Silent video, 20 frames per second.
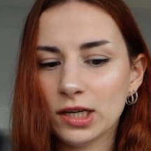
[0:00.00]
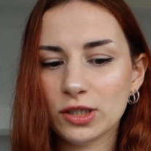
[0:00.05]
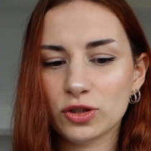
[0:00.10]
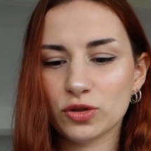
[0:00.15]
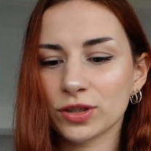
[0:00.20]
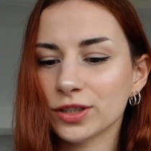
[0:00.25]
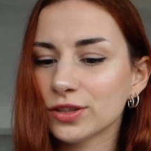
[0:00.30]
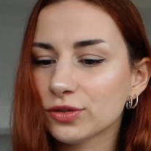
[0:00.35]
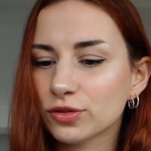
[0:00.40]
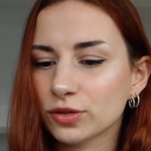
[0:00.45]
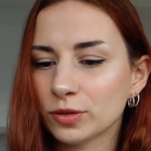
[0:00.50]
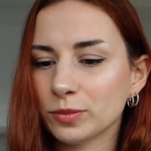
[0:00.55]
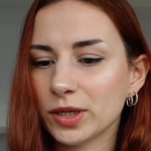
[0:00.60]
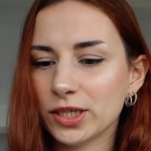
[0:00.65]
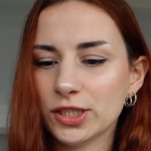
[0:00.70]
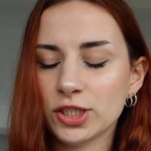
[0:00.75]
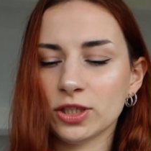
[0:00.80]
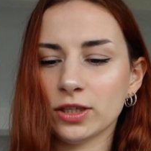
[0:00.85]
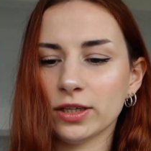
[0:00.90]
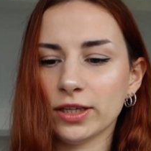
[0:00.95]

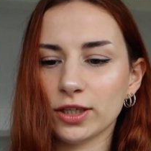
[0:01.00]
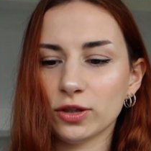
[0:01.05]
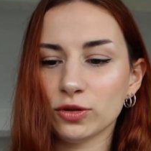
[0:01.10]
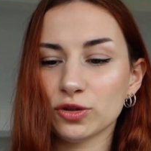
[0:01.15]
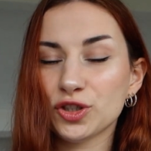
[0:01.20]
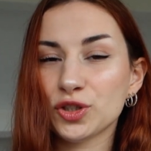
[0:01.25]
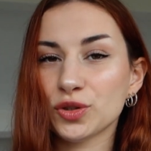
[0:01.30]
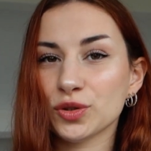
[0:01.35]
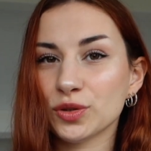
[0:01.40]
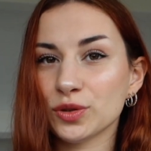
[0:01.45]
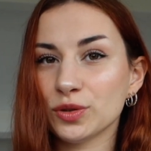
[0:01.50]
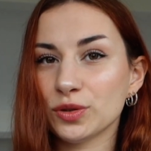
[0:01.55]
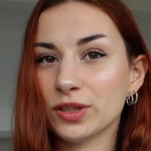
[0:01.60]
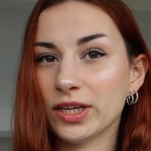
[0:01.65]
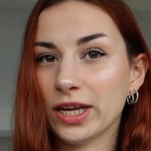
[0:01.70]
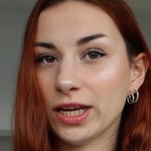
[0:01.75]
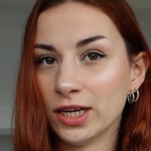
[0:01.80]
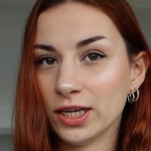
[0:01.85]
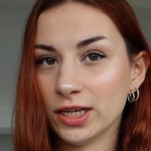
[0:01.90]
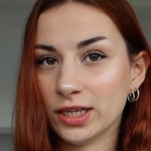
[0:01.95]
transformation. Like, your soul
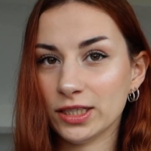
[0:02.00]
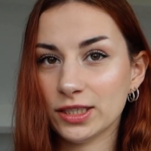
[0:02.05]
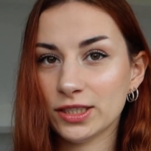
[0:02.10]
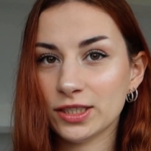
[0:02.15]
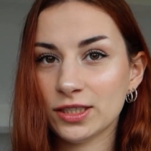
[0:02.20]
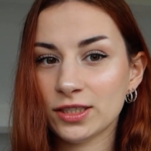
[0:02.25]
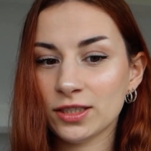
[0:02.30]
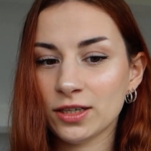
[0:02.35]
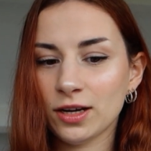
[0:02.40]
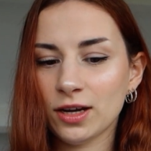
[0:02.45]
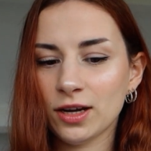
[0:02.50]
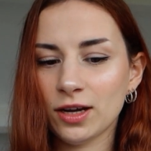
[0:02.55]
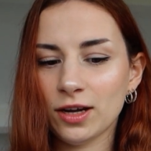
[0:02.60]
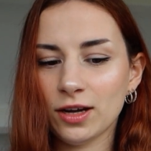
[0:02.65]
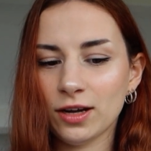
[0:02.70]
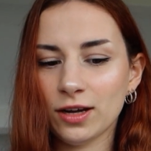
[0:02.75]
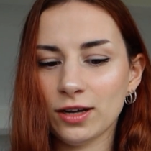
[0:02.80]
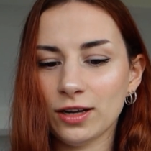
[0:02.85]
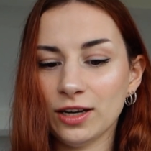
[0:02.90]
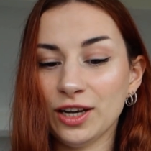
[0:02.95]
is
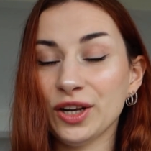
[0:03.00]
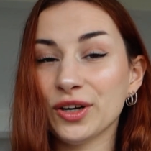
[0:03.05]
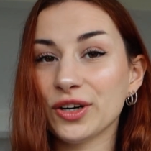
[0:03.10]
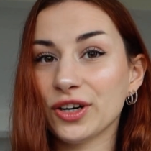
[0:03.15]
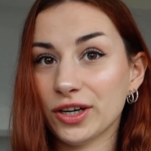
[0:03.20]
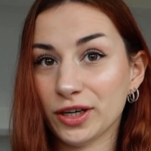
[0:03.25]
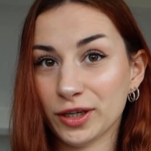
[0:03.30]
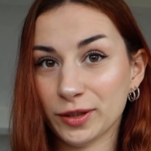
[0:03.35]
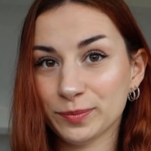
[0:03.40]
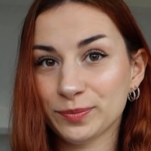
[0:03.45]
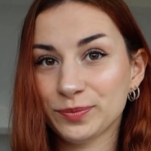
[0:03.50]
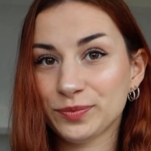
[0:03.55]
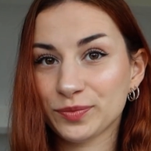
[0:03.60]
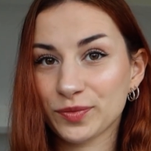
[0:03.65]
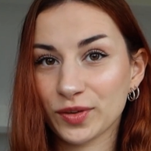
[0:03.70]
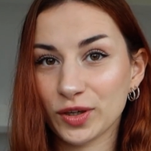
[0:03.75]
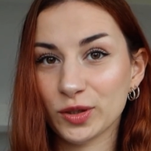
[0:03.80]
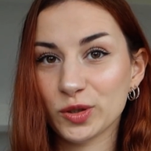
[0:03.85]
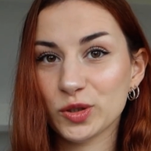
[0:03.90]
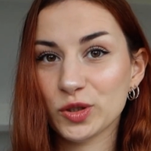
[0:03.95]
learning.
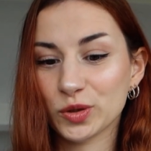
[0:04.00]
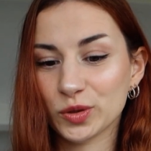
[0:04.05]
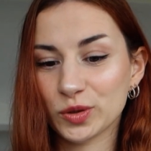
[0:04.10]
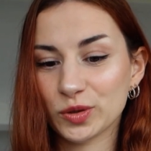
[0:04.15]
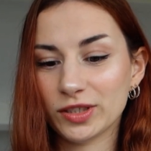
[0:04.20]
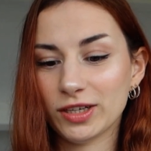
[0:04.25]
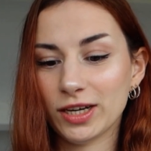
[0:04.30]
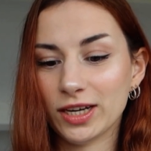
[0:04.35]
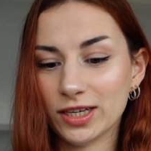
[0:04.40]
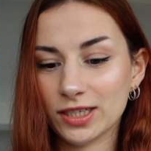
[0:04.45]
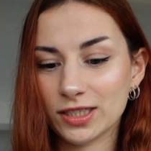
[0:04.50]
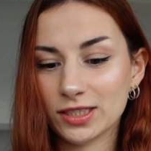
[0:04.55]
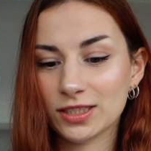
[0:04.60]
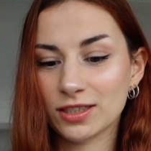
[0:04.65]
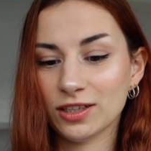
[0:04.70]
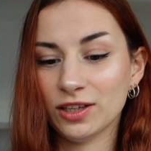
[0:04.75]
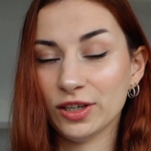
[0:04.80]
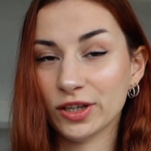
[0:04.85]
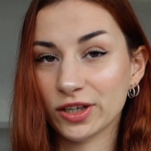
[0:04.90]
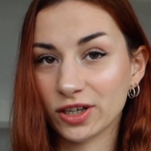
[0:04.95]
Your soul
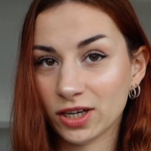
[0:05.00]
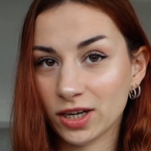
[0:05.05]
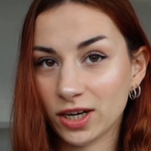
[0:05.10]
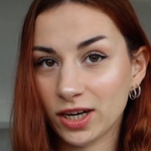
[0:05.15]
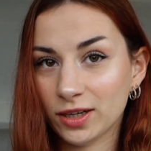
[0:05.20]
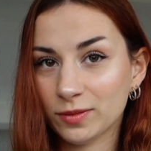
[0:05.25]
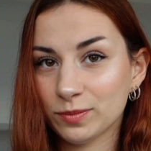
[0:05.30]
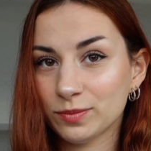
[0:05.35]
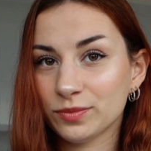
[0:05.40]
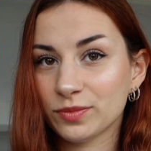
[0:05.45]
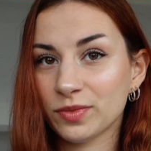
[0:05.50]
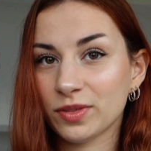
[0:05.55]
is learning